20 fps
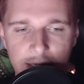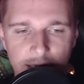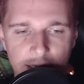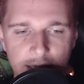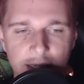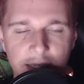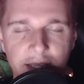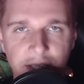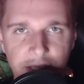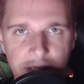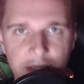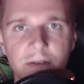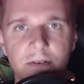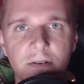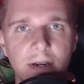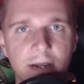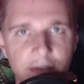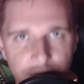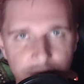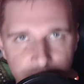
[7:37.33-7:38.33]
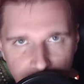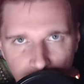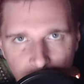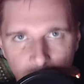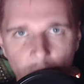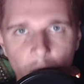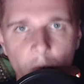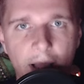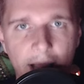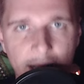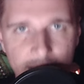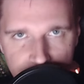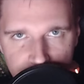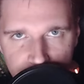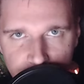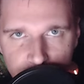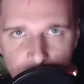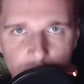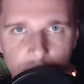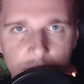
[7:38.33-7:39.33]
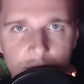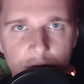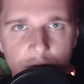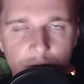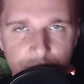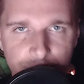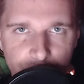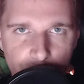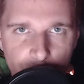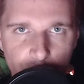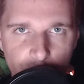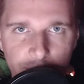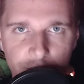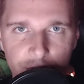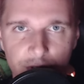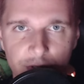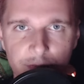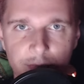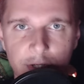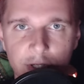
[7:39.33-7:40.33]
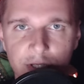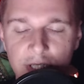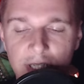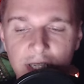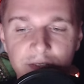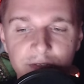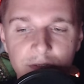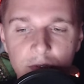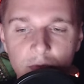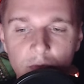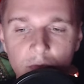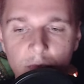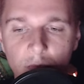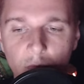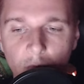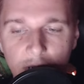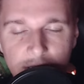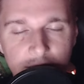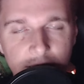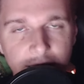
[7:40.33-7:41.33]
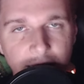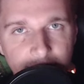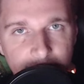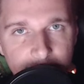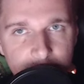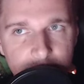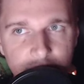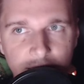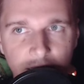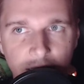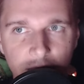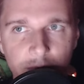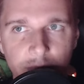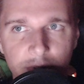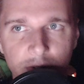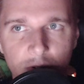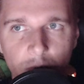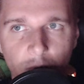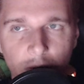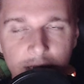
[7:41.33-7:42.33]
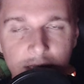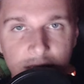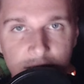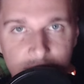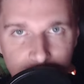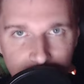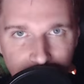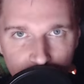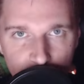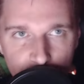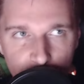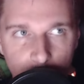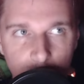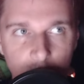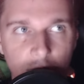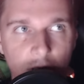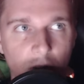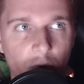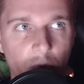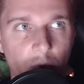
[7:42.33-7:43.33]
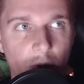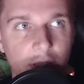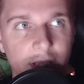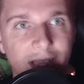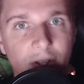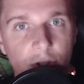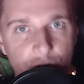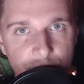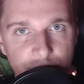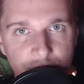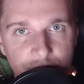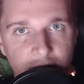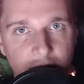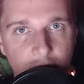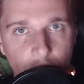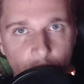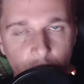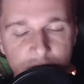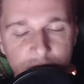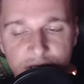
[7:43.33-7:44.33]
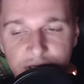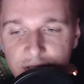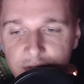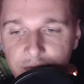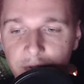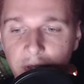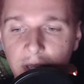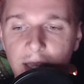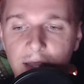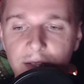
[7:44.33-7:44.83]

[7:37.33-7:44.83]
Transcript: here and now attitude to situations because even when an aide can be quite intellectual, quite interesting, and inquisitive,